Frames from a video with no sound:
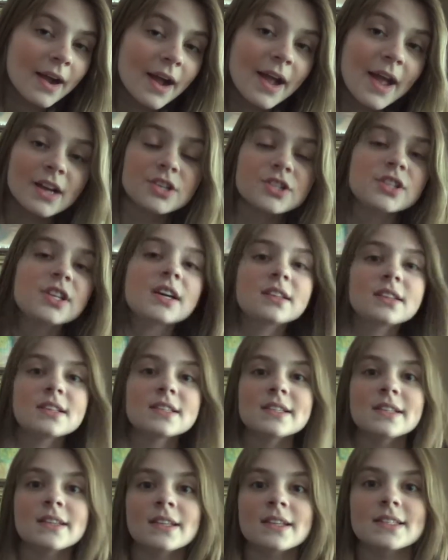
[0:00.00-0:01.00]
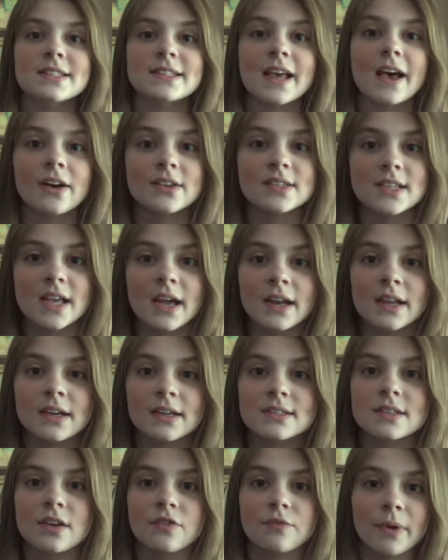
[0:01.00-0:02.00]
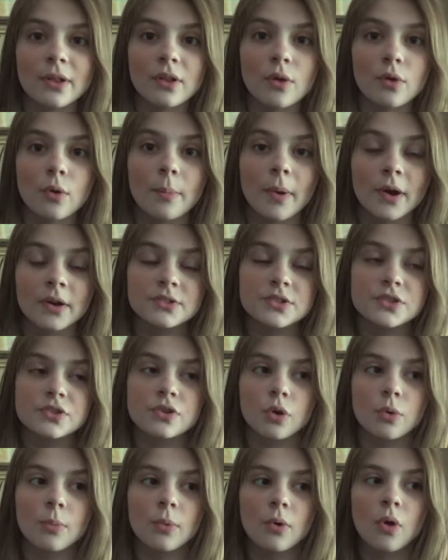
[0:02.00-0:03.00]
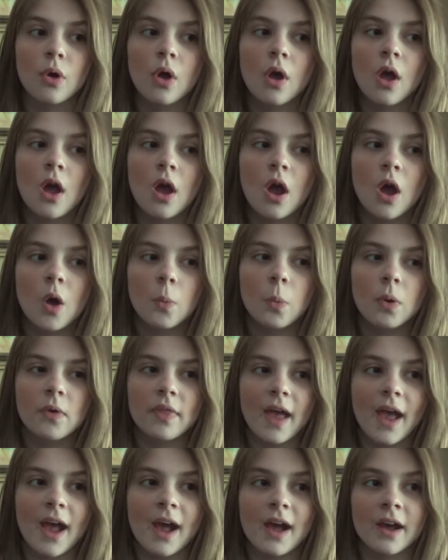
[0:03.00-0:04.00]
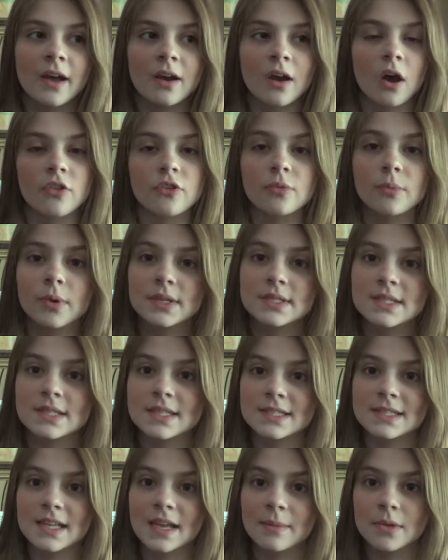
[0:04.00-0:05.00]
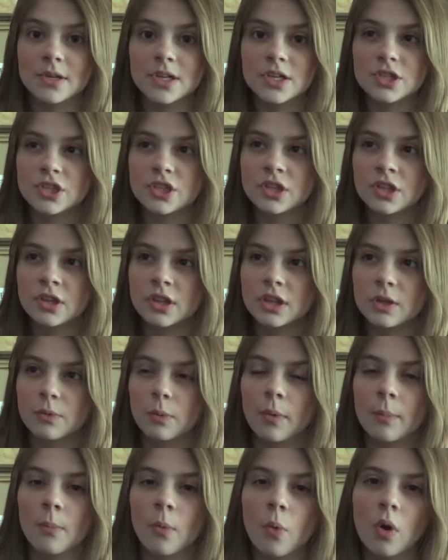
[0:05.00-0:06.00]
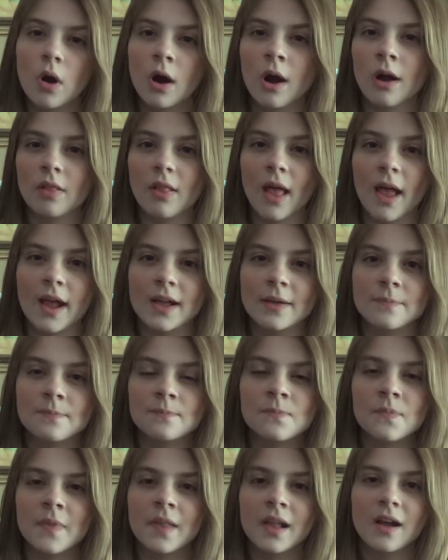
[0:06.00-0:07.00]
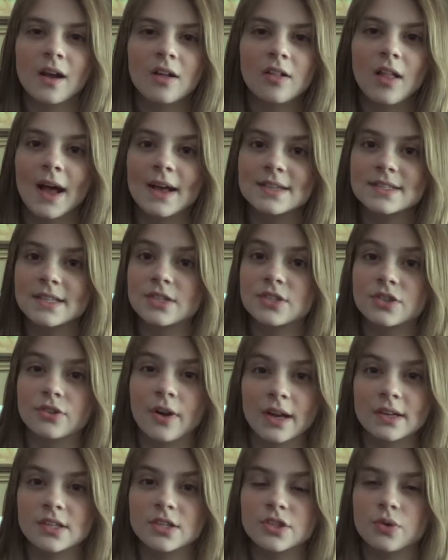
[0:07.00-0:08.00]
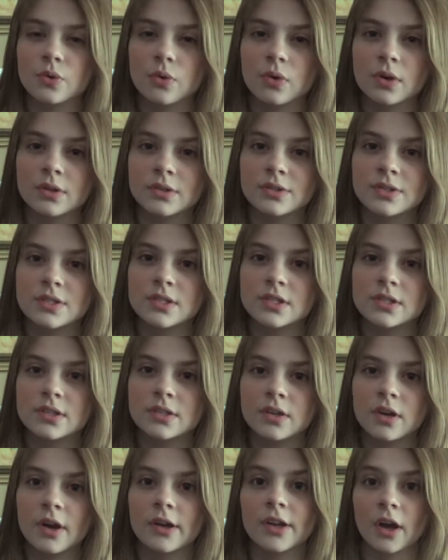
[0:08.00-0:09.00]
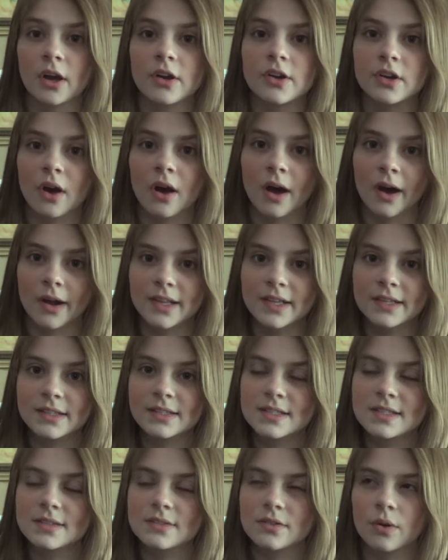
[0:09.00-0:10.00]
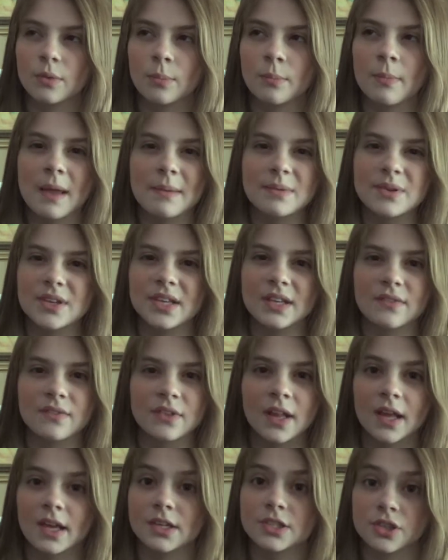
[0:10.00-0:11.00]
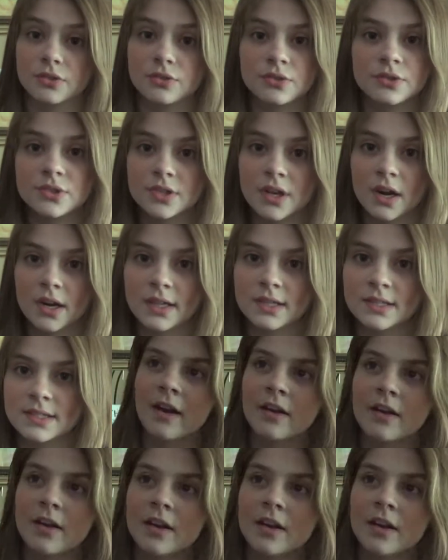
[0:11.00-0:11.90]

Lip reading: I actually got this in the sales annex of my local Barnes & Noble, where they had other books in the same edition that were more like classics directed towards a young adult audience, or maybe even like a children's audience.